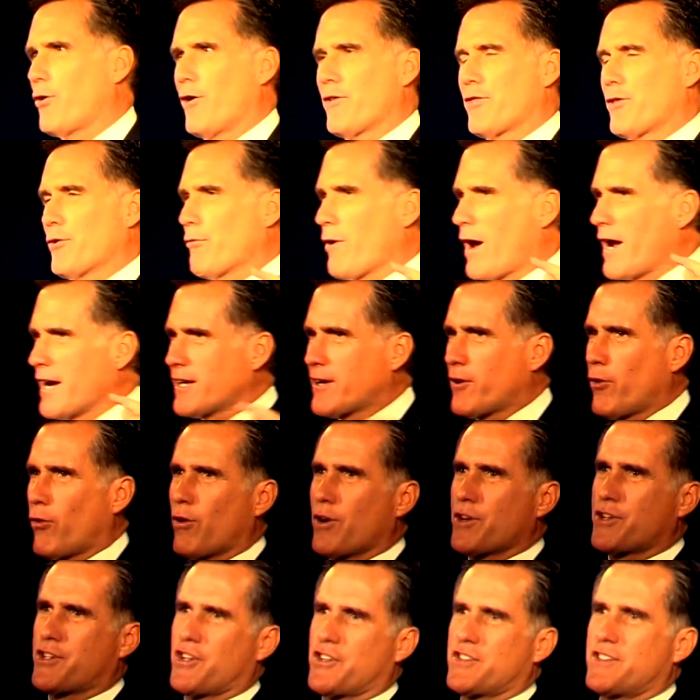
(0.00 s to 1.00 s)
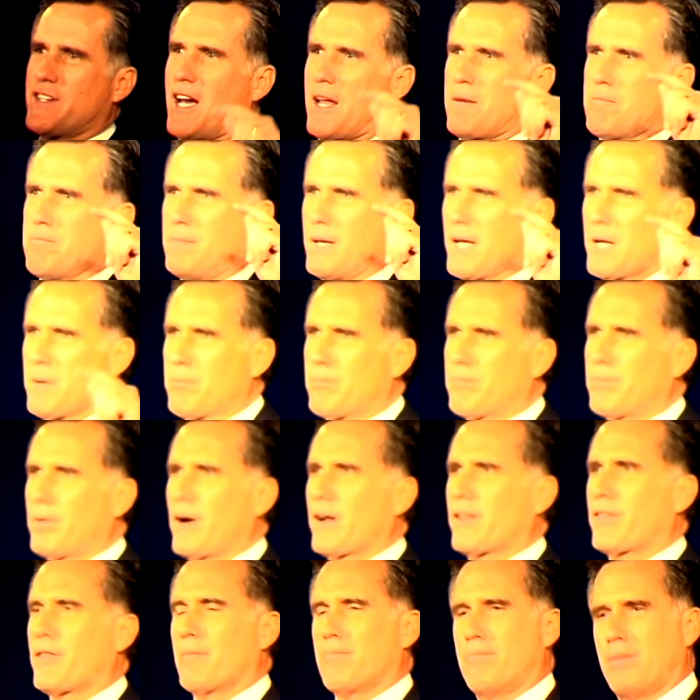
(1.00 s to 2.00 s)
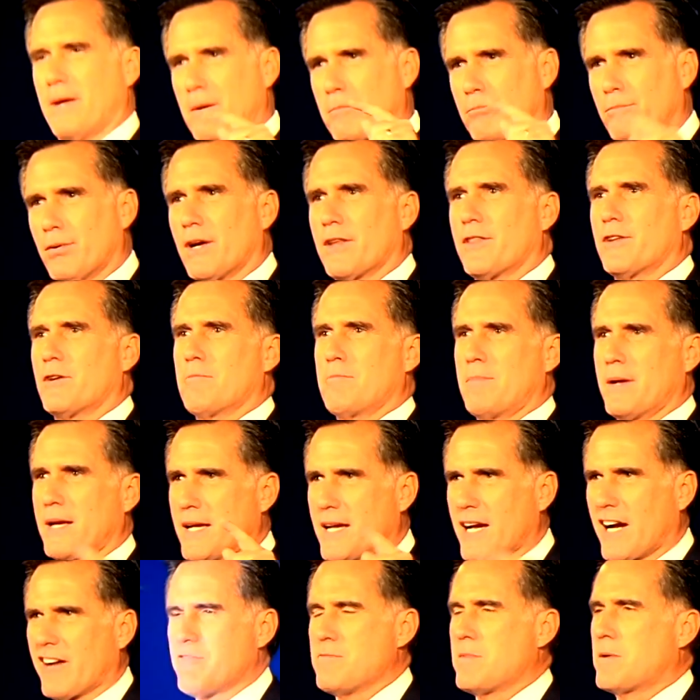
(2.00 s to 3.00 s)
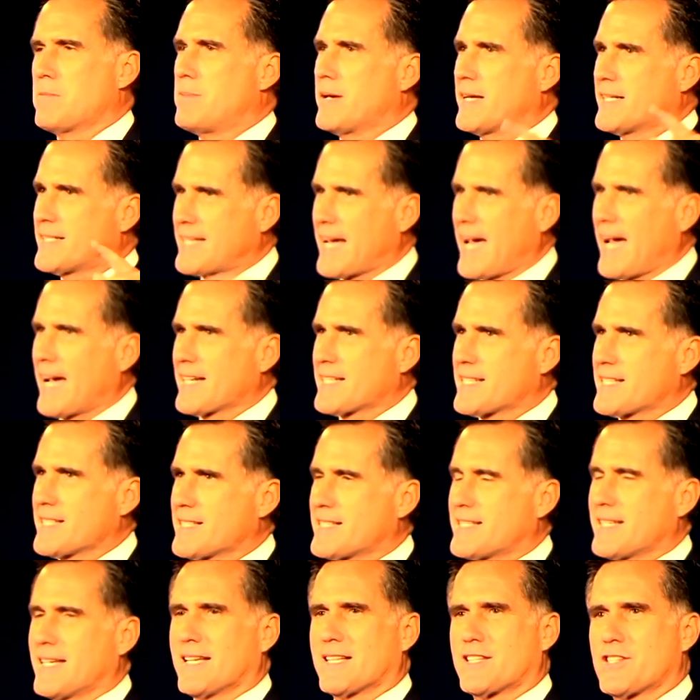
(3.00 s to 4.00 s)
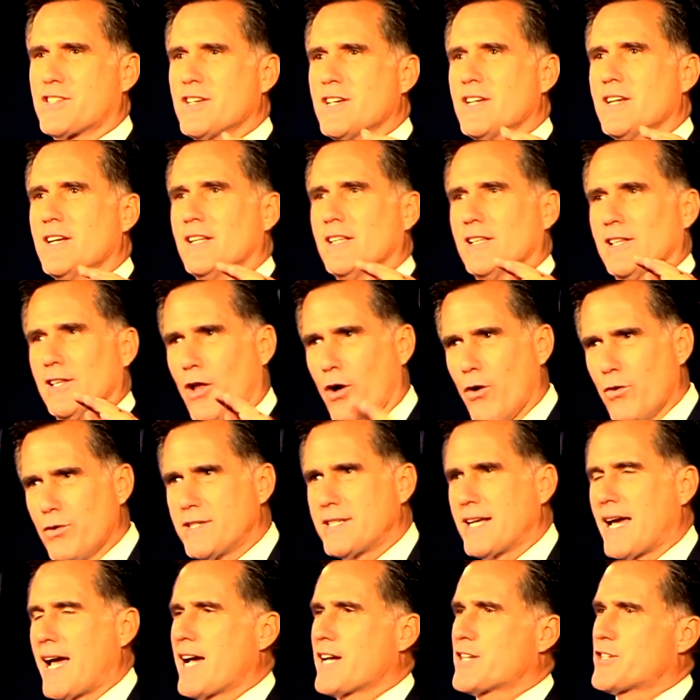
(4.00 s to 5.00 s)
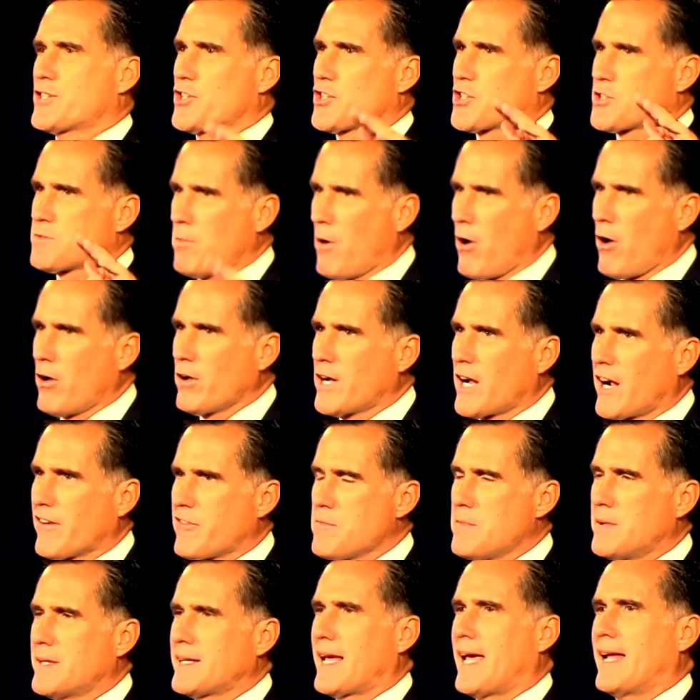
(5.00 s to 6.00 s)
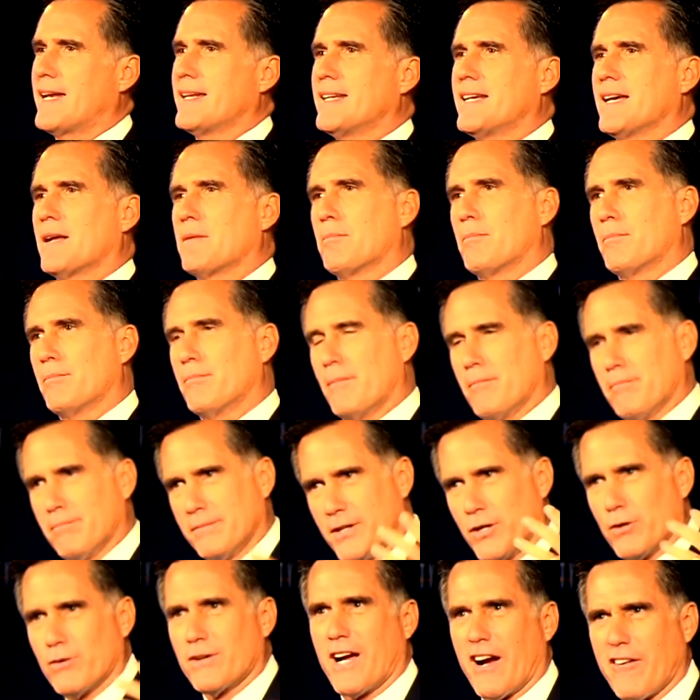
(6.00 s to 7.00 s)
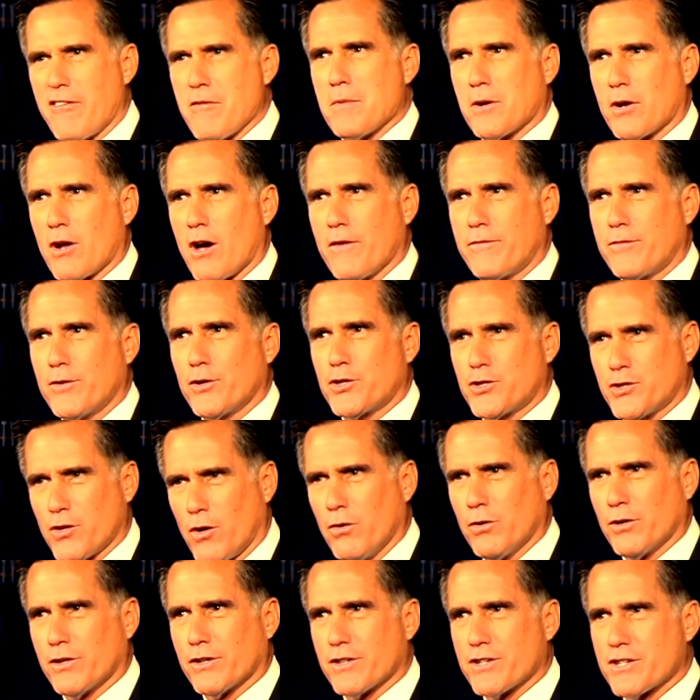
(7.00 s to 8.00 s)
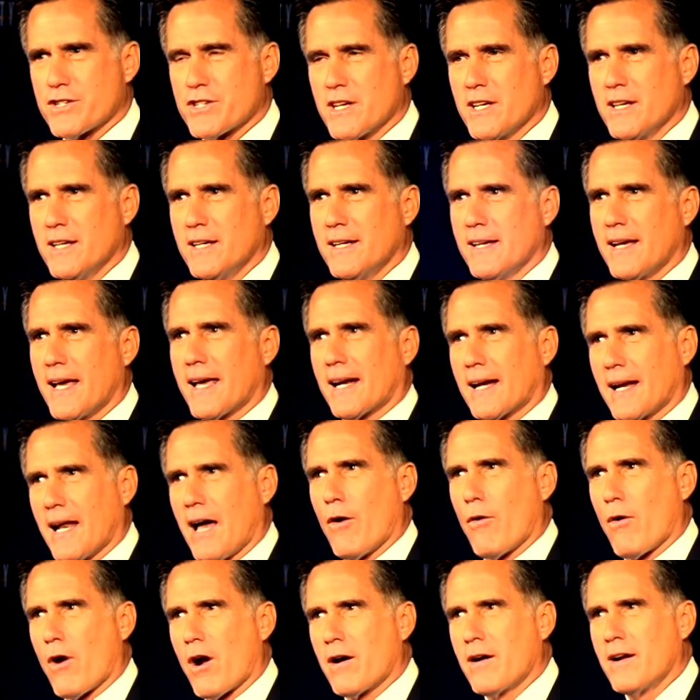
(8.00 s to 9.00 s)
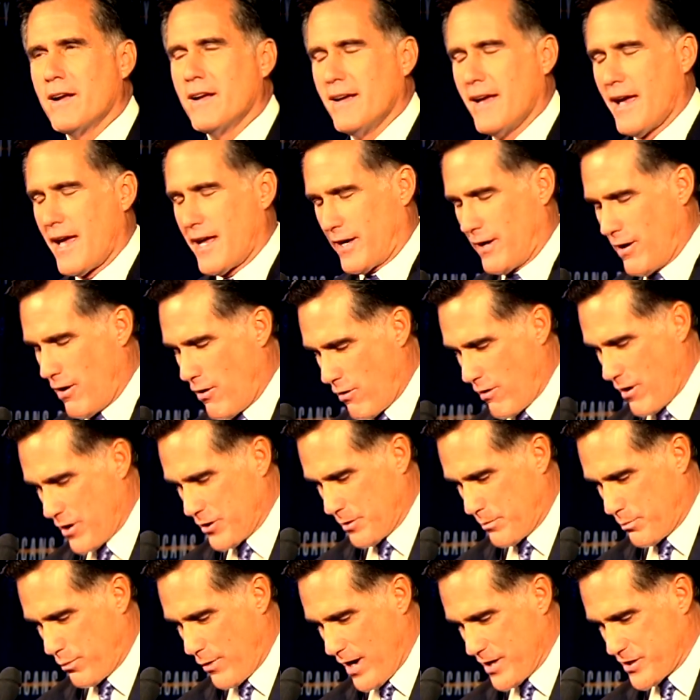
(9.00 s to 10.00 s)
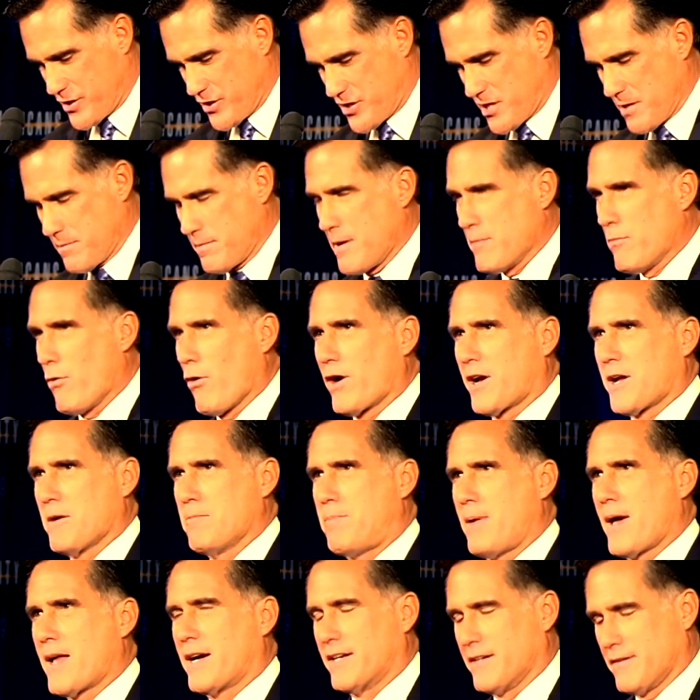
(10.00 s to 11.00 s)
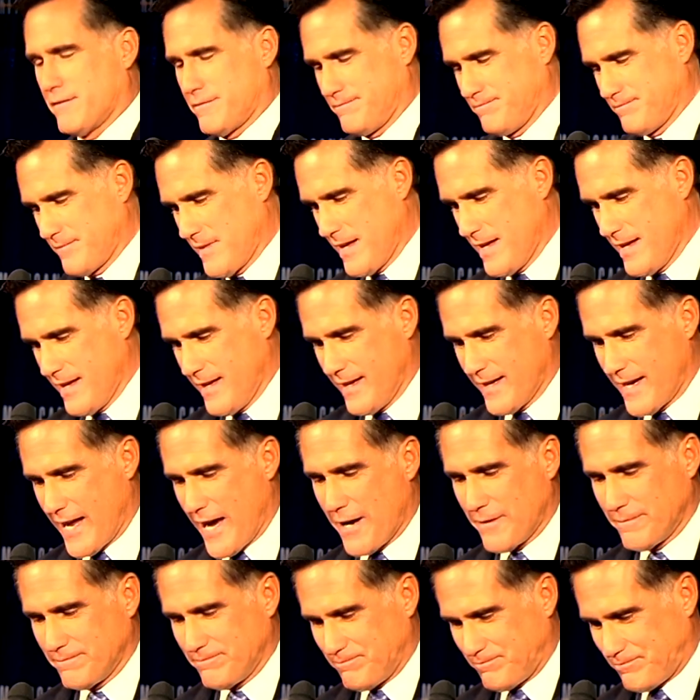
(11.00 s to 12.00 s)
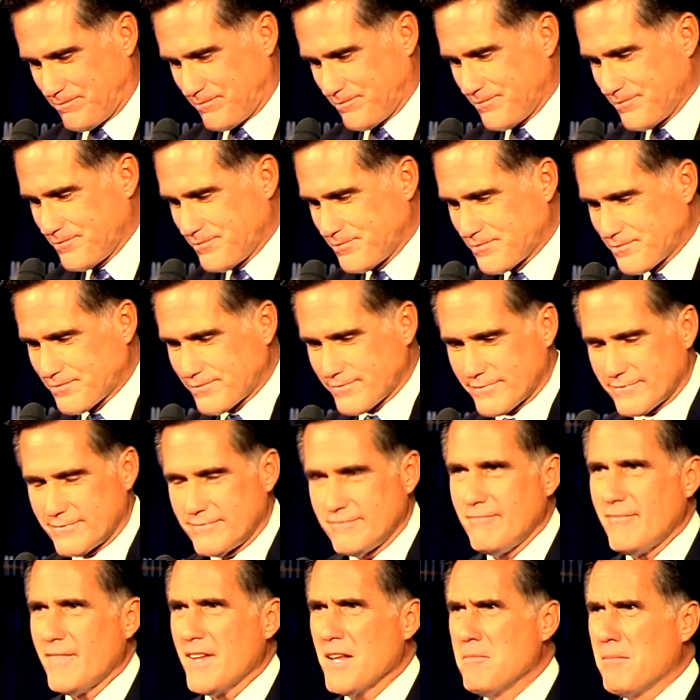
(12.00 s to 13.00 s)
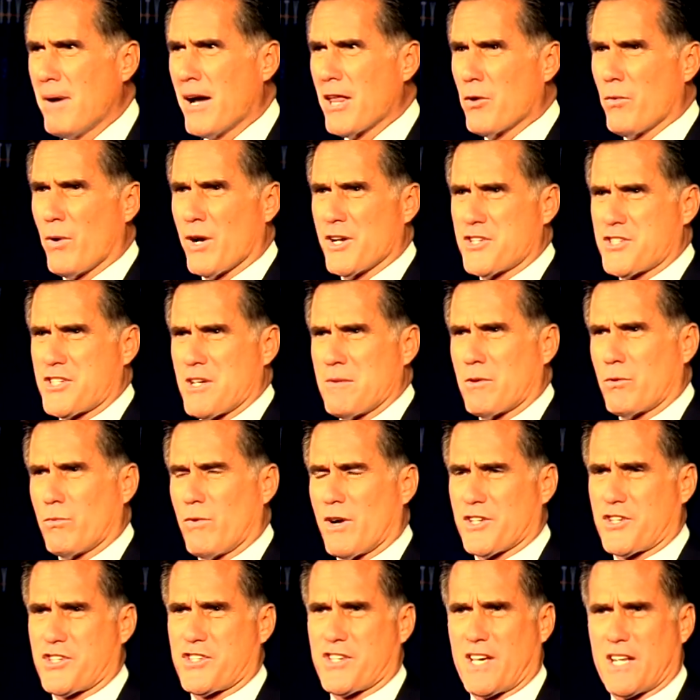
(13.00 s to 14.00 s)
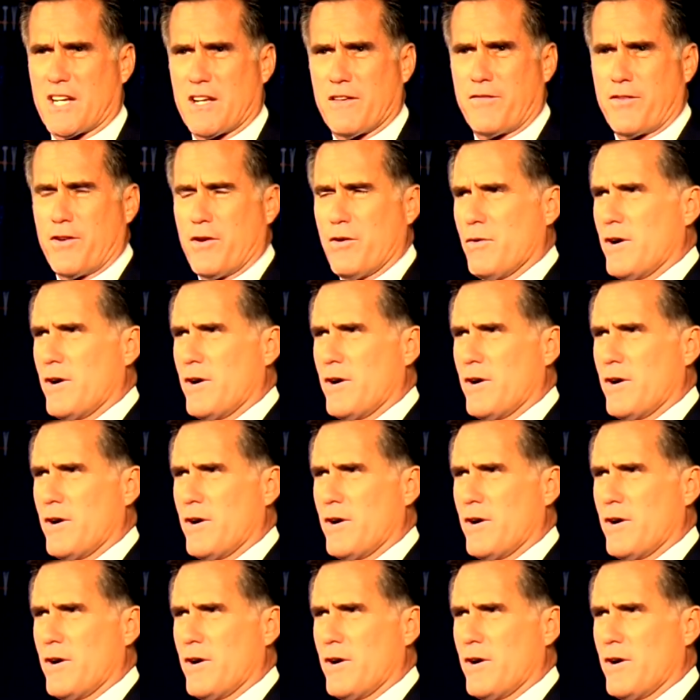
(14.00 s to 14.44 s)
The right course is not big brother, big government, big taxes. It's low taxes, small government, and get government off your shoulders, and allow our enterprises to be more competitive. Now, by the way, someone once said if